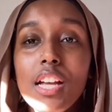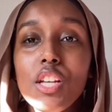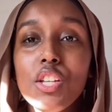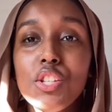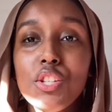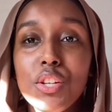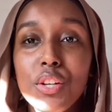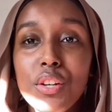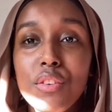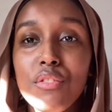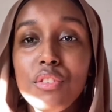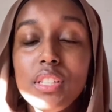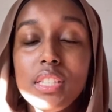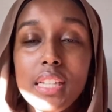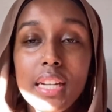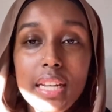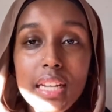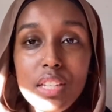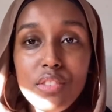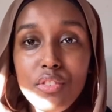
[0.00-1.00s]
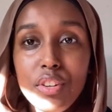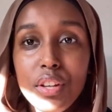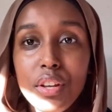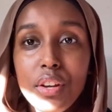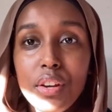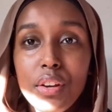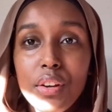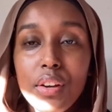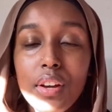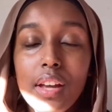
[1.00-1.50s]
So for today's video,
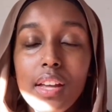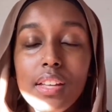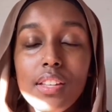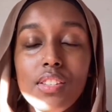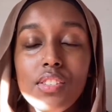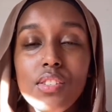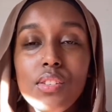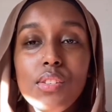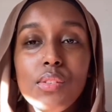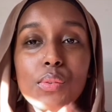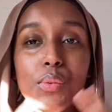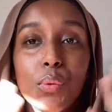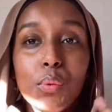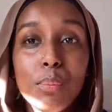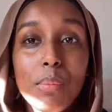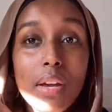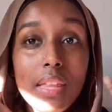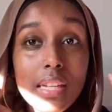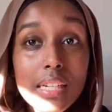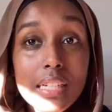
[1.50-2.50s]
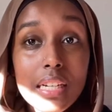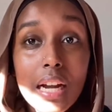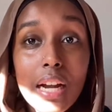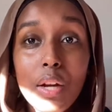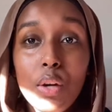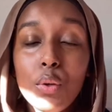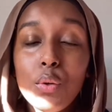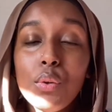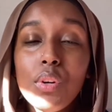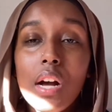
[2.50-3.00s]
as you saw by the
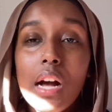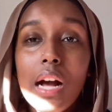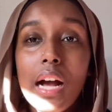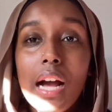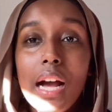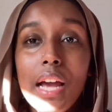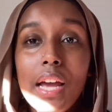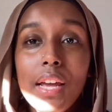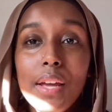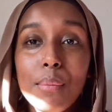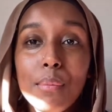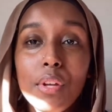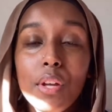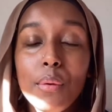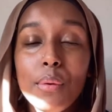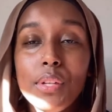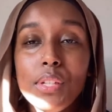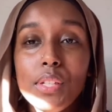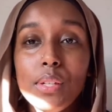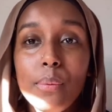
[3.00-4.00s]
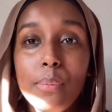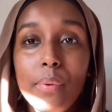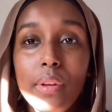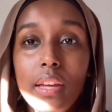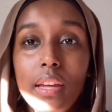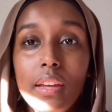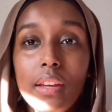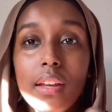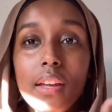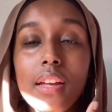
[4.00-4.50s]
title, I am going to
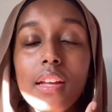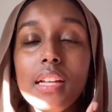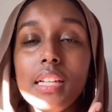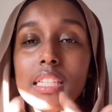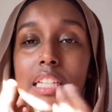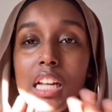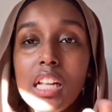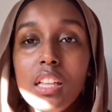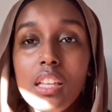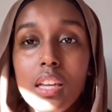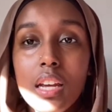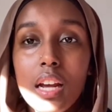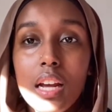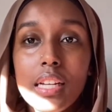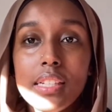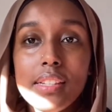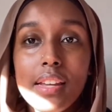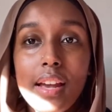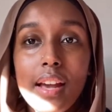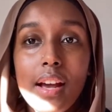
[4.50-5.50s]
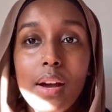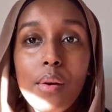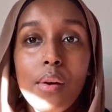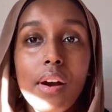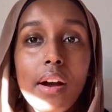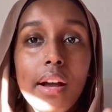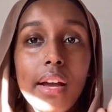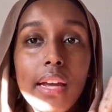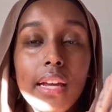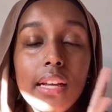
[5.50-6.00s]
be telling you guys how
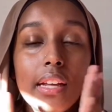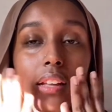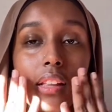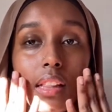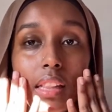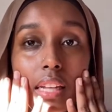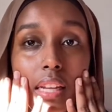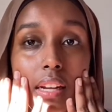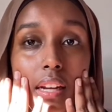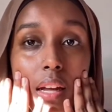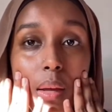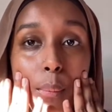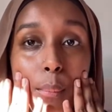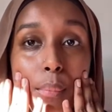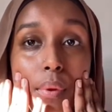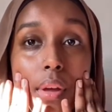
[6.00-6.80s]
I cleared up